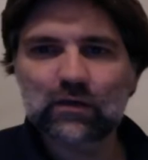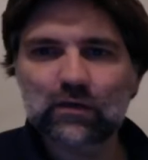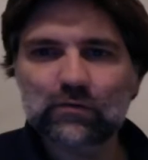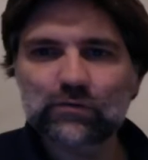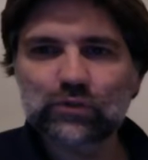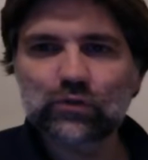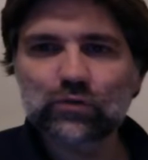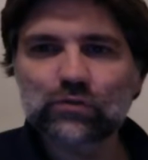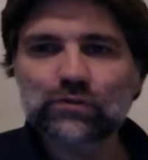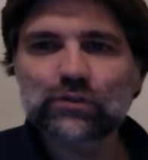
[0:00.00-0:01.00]

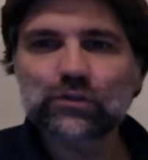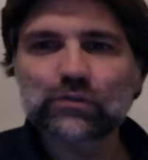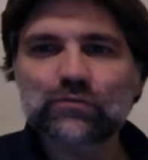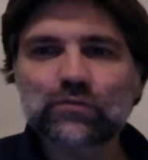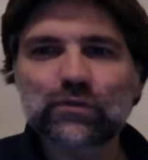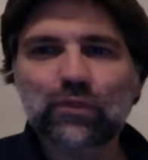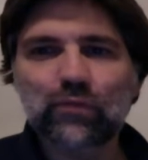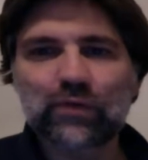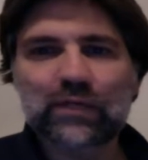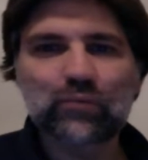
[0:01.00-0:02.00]
tools useful in
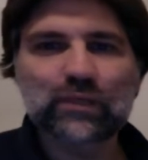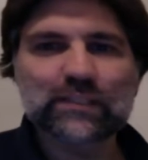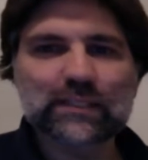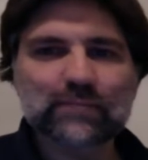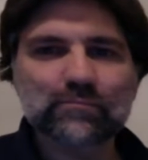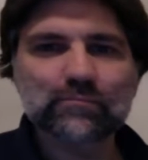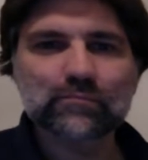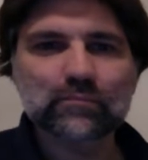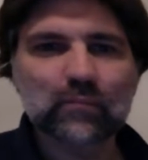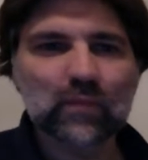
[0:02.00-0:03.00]
3D printing.
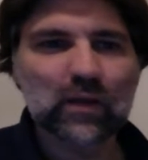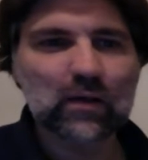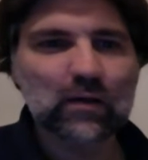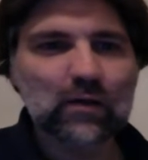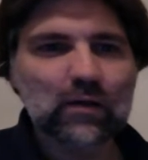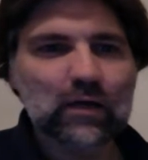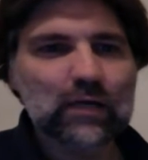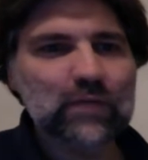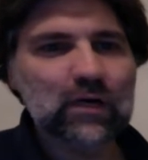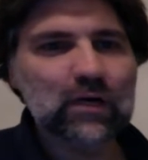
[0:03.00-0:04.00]
I'm
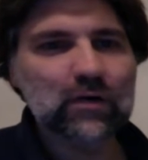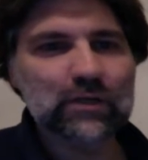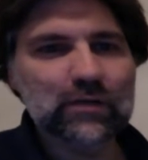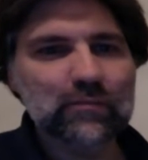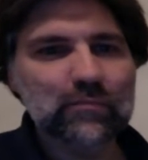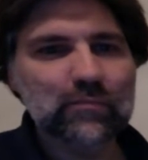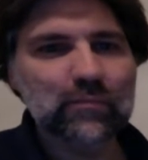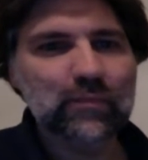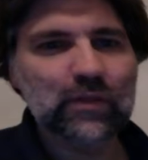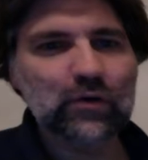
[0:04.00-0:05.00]
Colin,
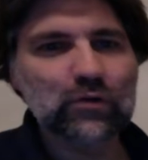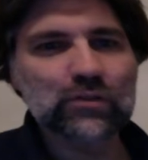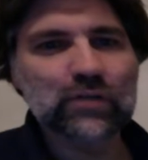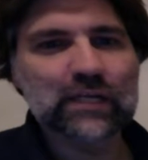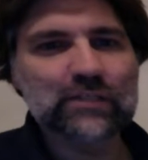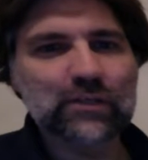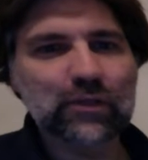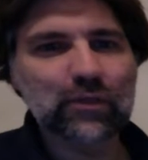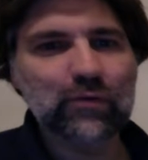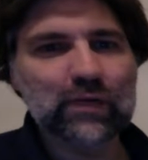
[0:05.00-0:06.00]
the older Lazier
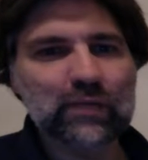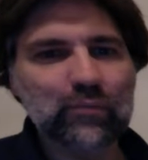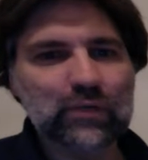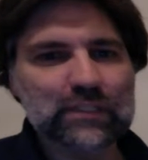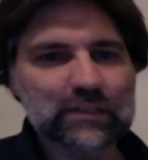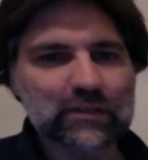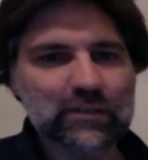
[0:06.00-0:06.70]
3D printing nerd.